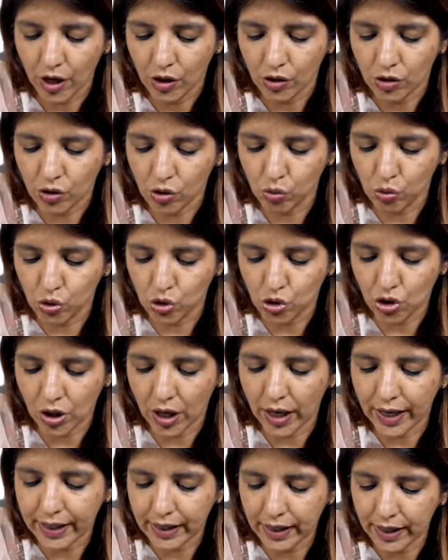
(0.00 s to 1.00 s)

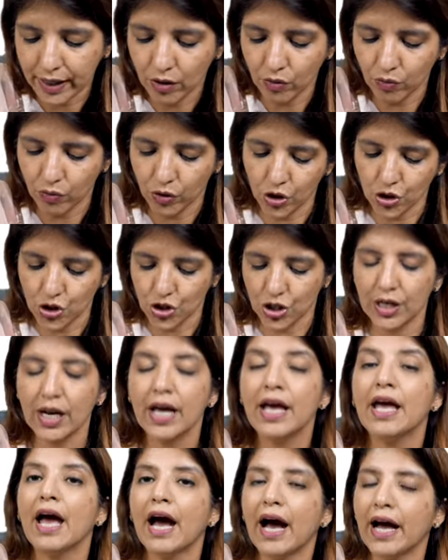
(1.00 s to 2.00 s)
uterine inversion.
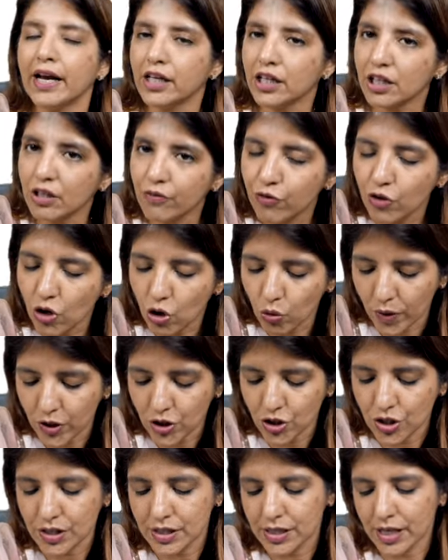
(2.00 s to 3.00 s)
And if your
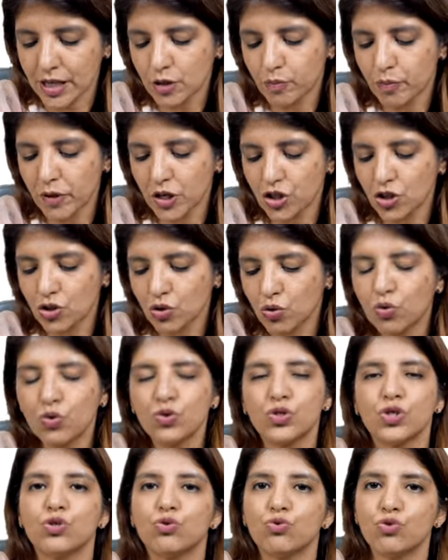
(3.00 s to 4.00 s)
question says patient
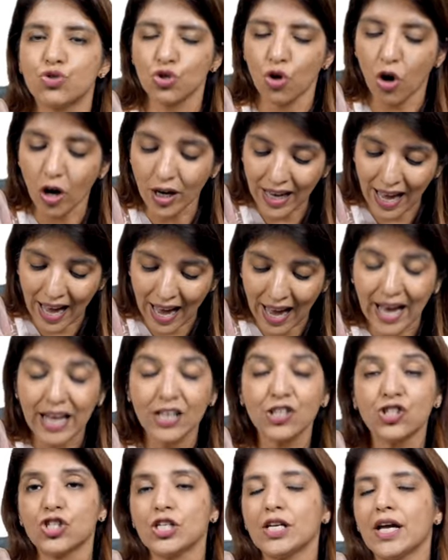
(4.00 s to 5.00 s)
goes into shock
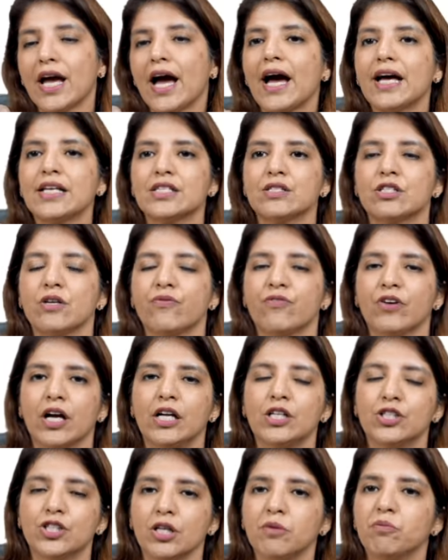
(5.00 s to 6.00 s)
and she has
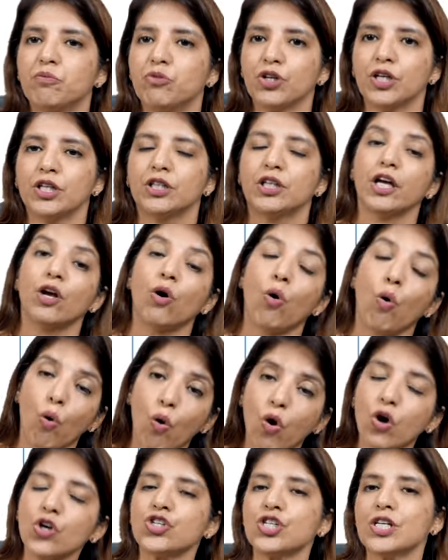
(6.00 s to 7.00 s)
difficulty in breathing
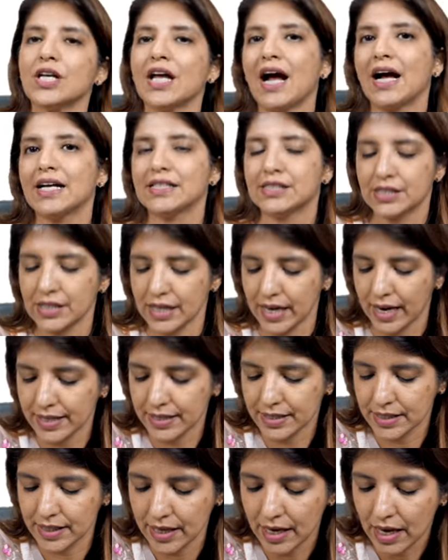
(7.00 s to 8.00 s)
or she has
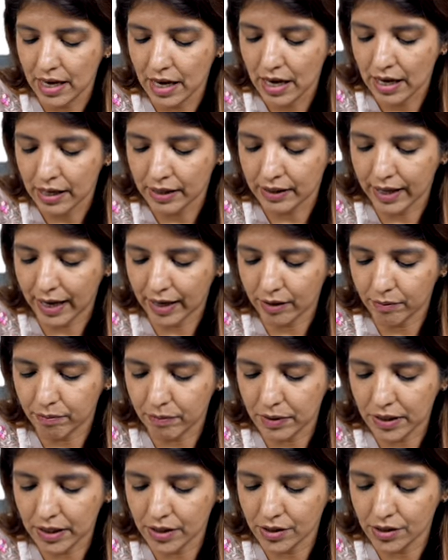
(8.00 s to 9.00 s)
DIC, that
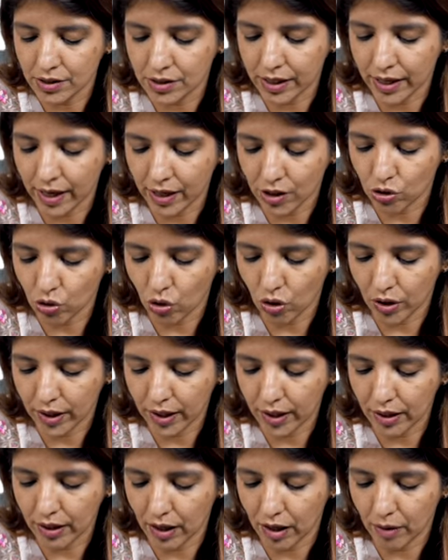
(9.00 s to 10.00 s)
means they are
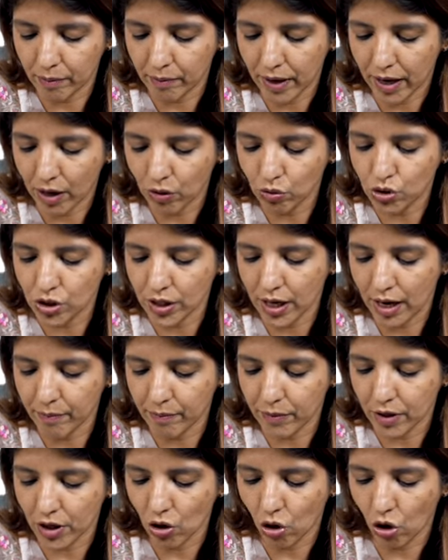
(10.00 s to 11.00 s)
talking about
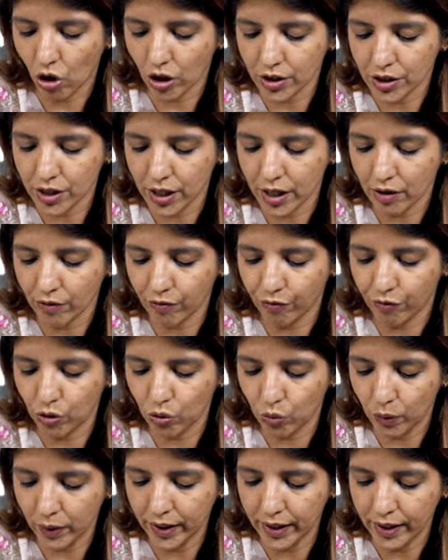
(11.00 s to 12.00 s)
amniotic
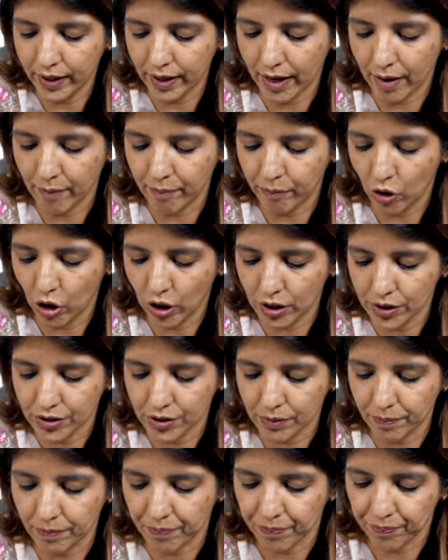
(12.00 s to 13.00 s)
fluid
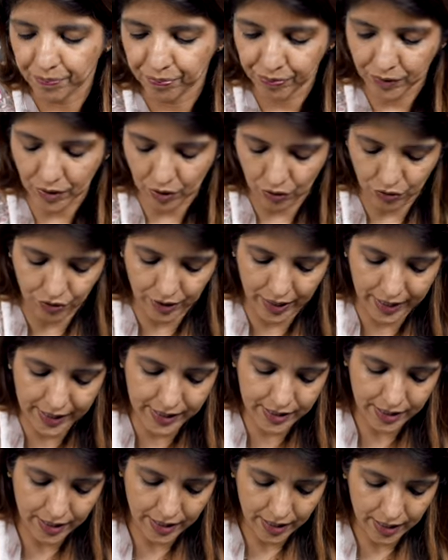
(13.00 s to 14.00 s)
embolism, right?